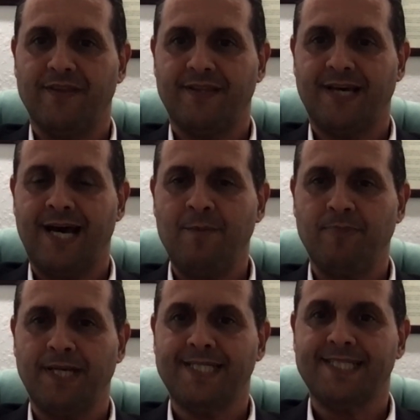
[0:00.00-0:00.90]
the time,
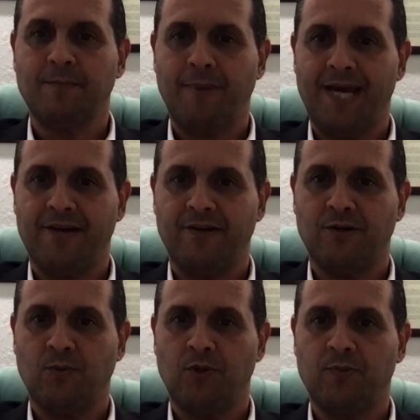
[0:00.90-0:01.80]
place, and
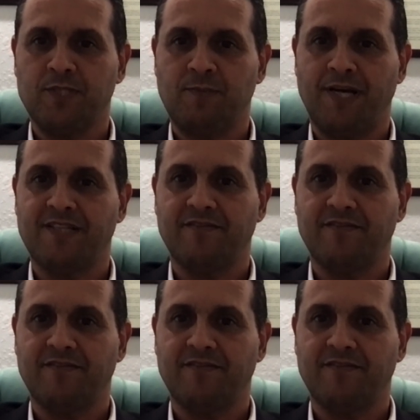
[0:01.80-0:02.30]
manner with respect